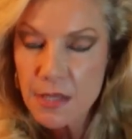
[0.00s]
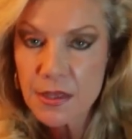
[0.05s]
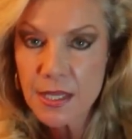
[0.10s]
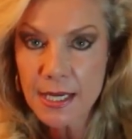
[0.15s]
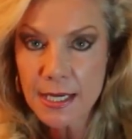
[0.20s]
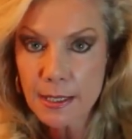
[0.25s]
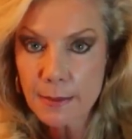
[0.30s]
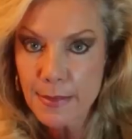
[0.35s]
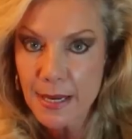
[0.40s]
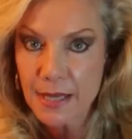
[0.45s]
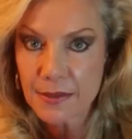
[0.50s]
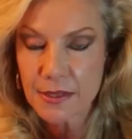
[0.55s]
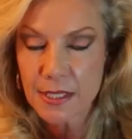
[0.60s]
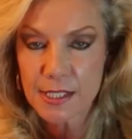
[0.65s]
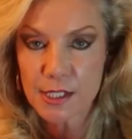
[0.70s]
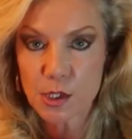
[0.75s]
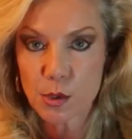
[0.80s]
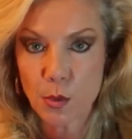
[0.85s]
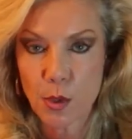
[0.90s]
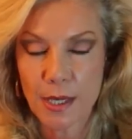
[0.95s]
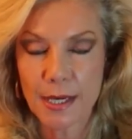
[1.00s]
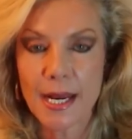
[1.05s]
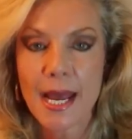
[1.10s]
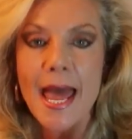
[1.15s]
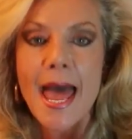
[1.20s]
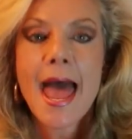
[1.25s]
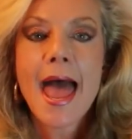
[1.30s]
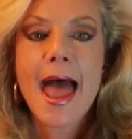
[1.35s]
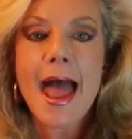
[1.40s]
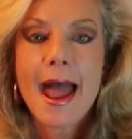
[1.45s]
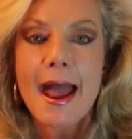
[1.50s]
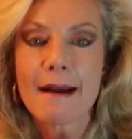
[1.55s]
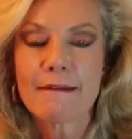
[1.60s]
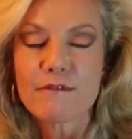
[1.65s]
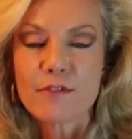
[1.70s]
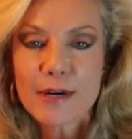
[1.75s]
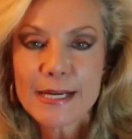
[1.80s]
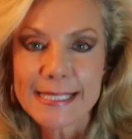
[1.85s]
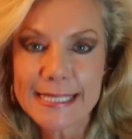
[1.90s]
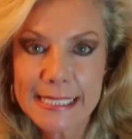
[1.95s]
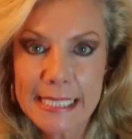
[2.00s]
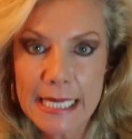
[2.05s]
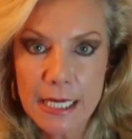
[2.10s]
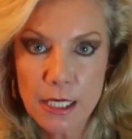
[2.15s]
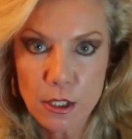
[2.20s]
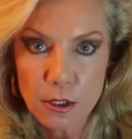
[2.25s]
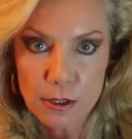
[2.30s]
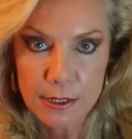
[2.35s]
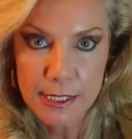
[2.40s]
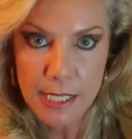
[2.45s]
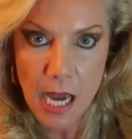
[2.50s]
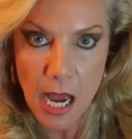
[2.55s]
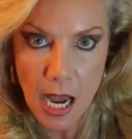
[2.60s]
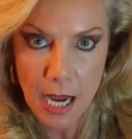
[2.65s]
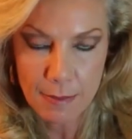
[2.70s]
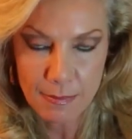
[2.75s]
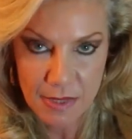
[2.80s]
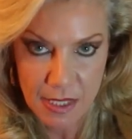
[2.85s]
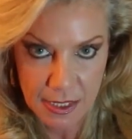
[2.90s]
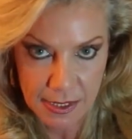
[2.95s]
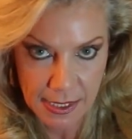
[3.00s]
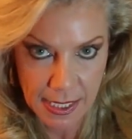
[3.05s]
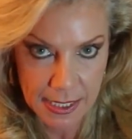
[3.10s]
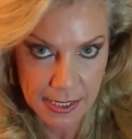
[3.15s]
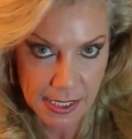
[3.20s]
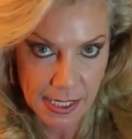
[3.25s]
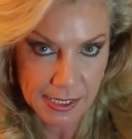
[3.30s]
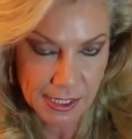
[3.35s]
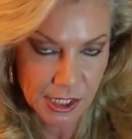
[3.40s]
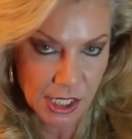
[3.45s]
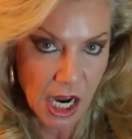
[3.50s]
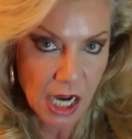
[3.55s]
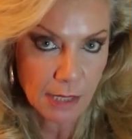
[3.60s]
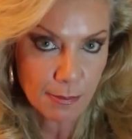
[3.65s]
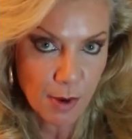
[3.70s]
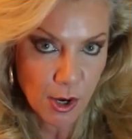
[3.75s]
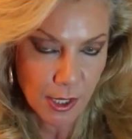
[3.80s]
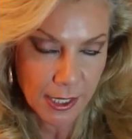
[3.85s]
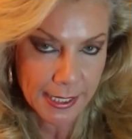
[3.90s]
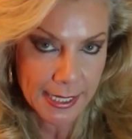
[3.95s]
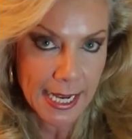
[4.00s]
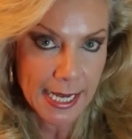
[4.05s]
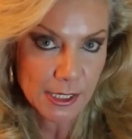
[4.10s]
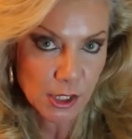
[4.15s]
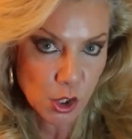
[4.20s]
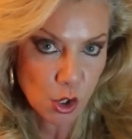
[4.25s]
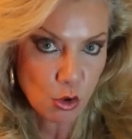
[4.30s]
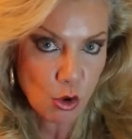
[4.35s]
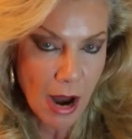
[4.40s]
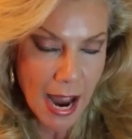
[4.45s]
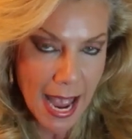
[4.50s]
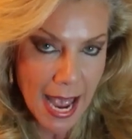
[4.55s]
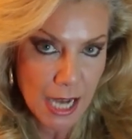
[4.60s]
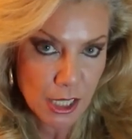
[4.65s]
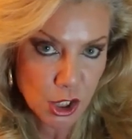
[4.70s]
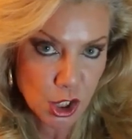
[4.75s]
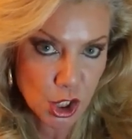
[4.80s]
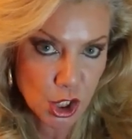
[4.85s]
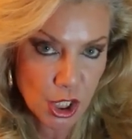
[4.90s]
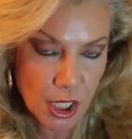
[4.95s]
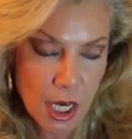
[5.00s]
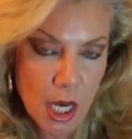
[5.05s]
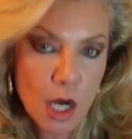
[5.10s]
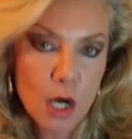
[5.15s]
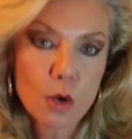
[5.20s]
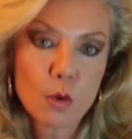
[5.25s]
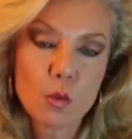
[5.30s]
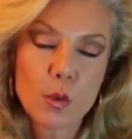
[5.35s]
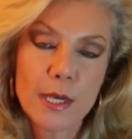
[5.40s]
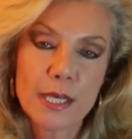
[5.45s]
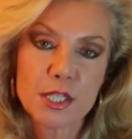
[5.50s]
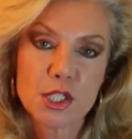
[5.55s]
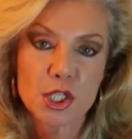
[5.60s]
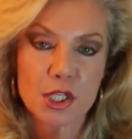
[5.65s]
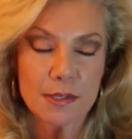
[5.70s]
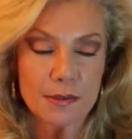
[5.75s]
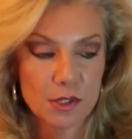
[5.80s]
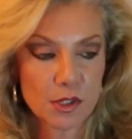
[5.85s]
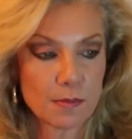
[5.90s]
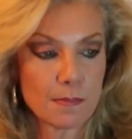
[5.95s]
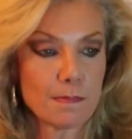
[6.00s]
Think about this one. Every single time the stock market has crashed, which